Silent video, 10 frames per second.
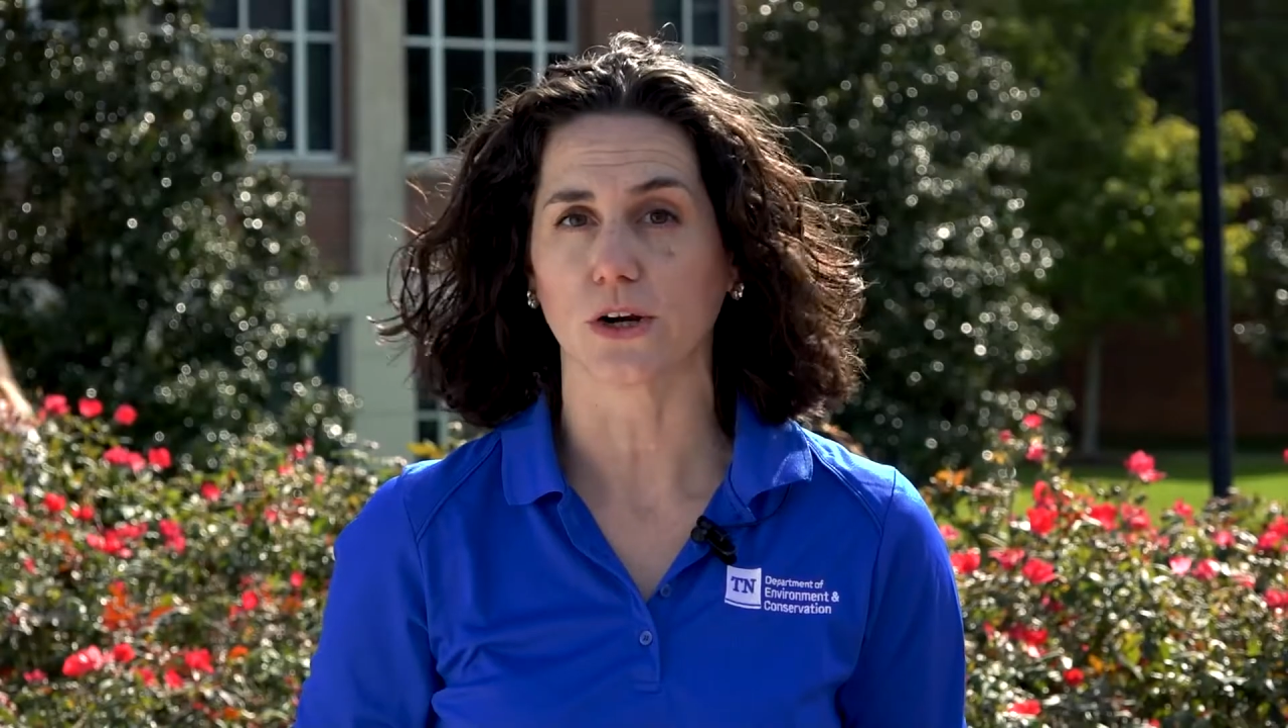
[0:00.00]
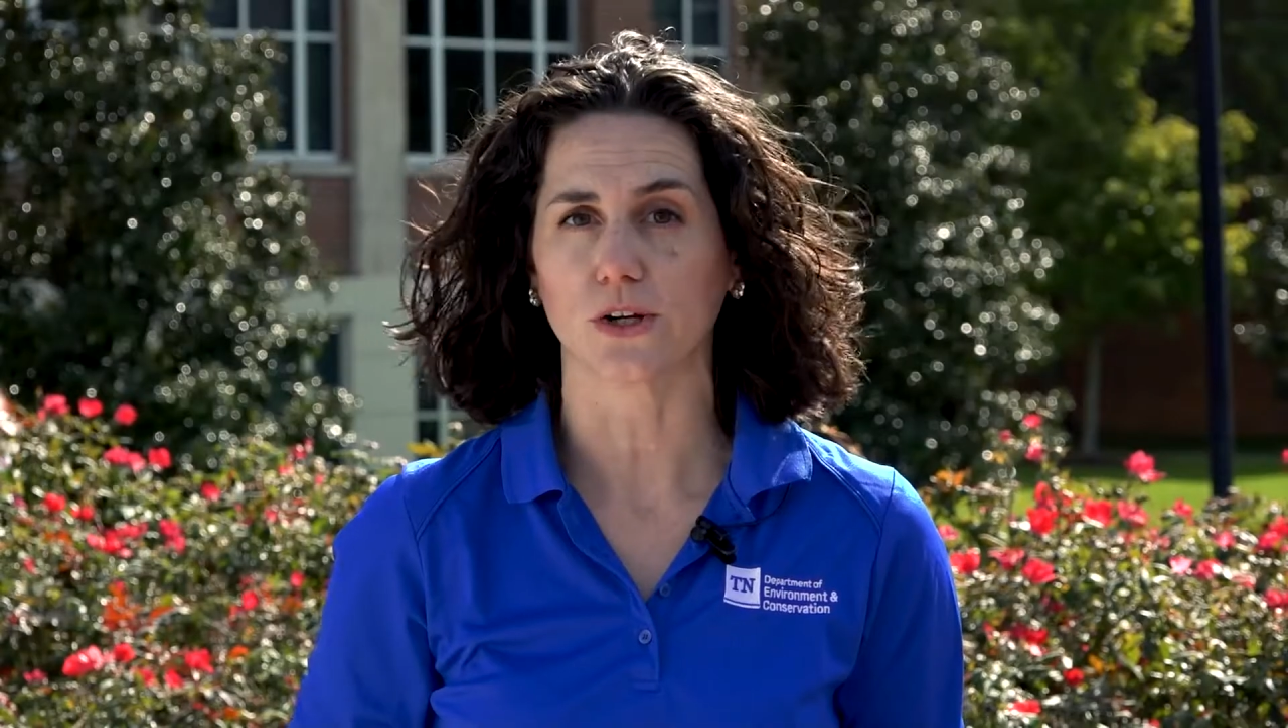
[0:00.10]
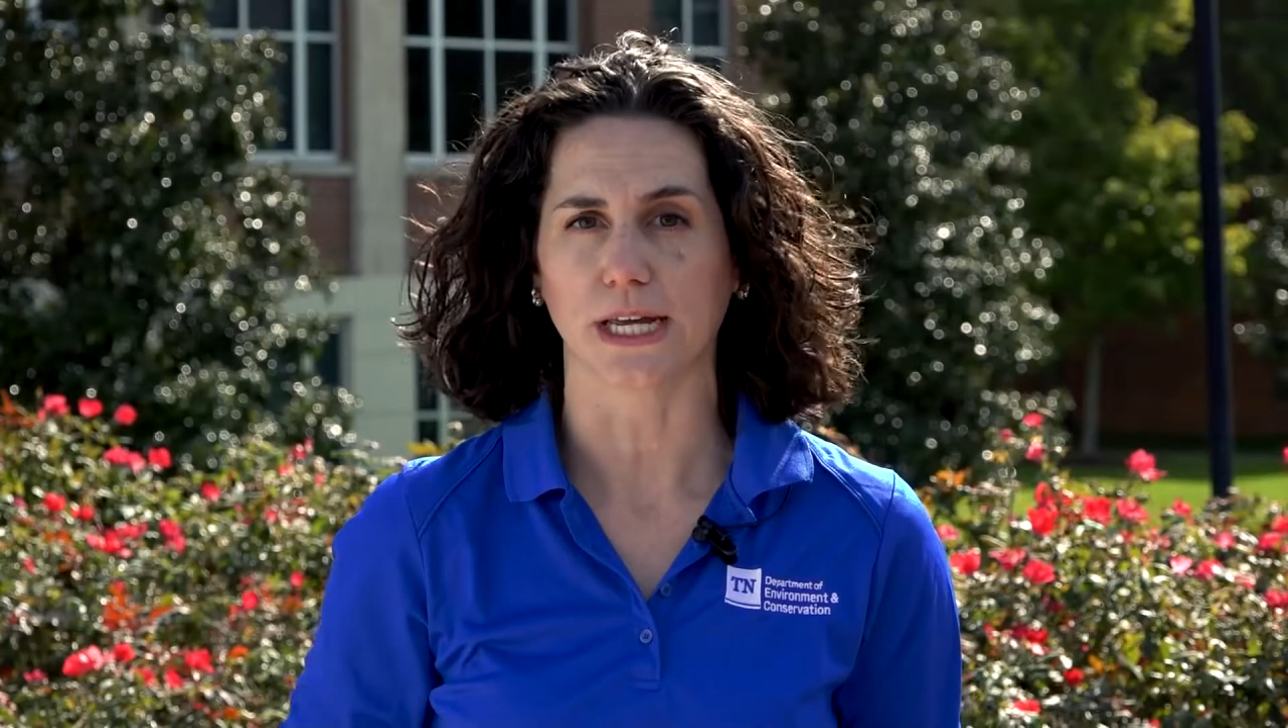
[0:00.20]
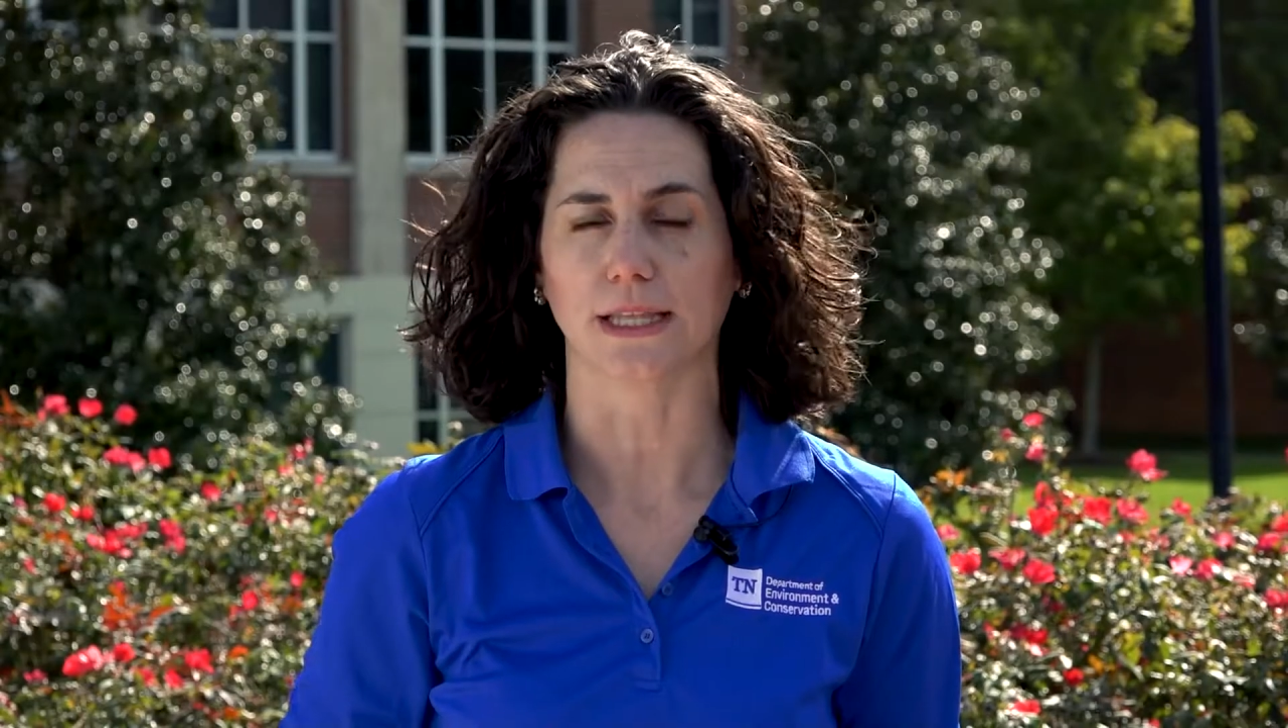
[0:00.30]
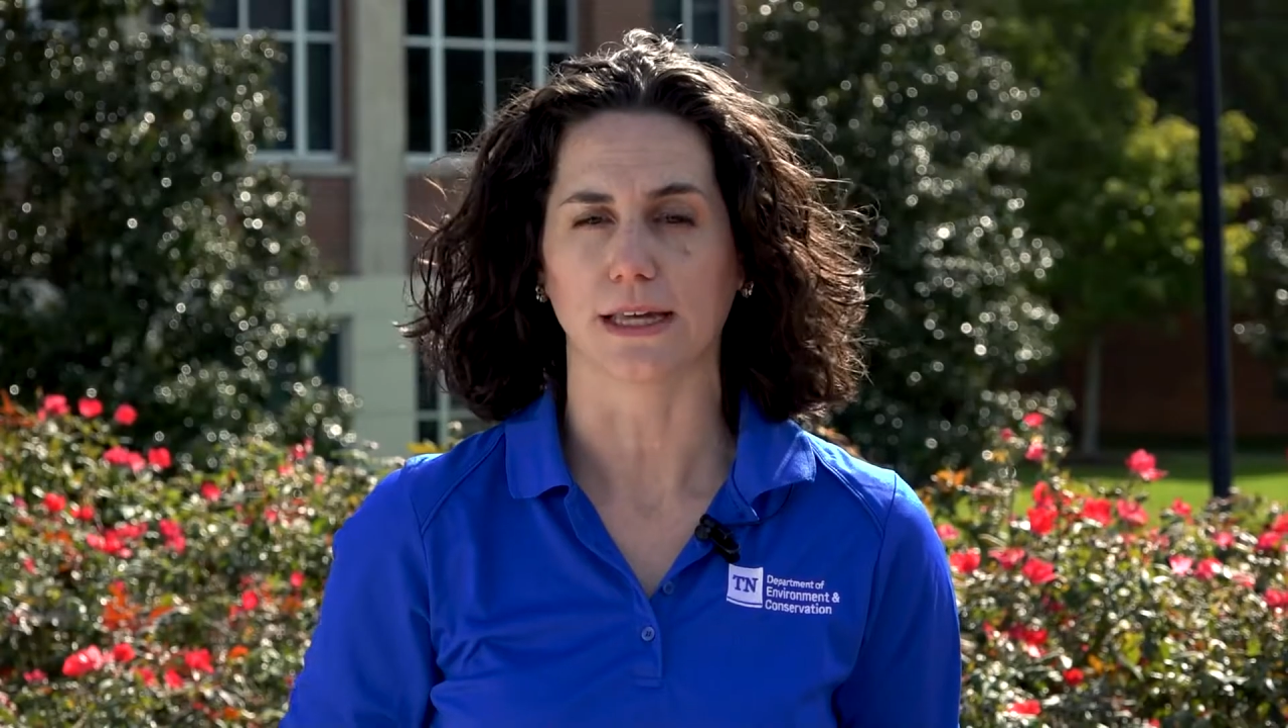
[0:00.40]
in our
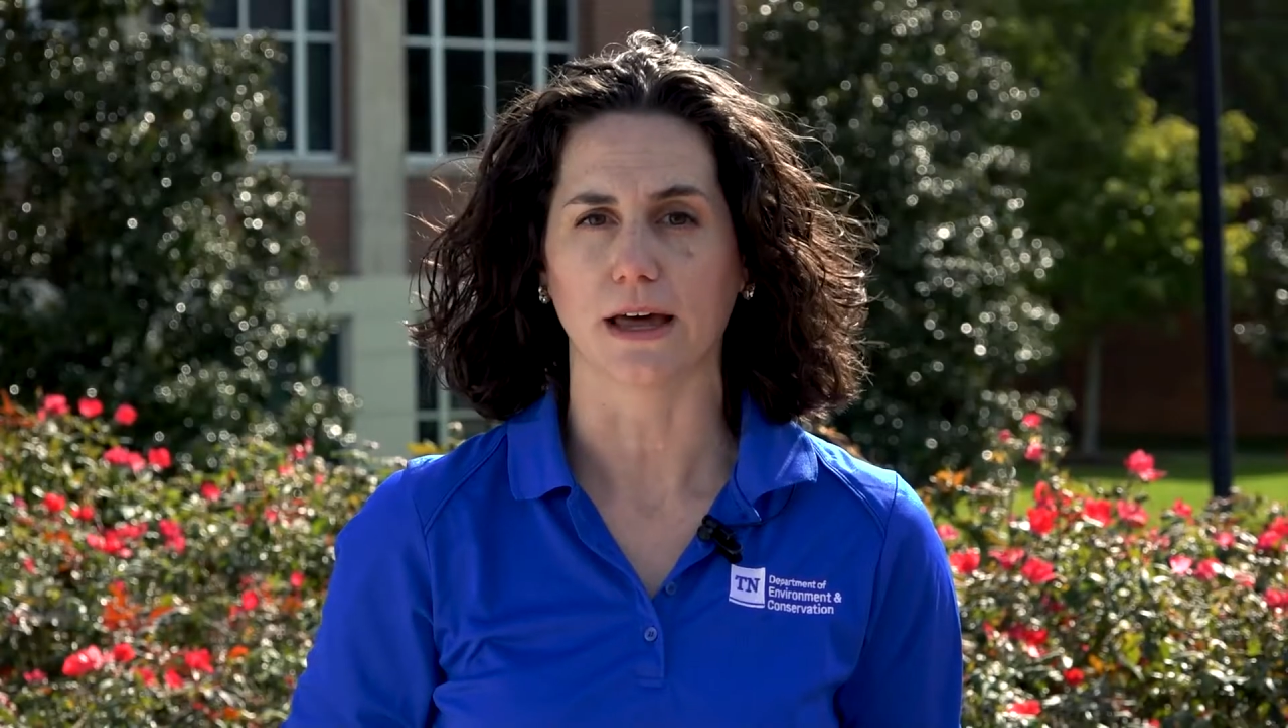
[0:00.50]
daily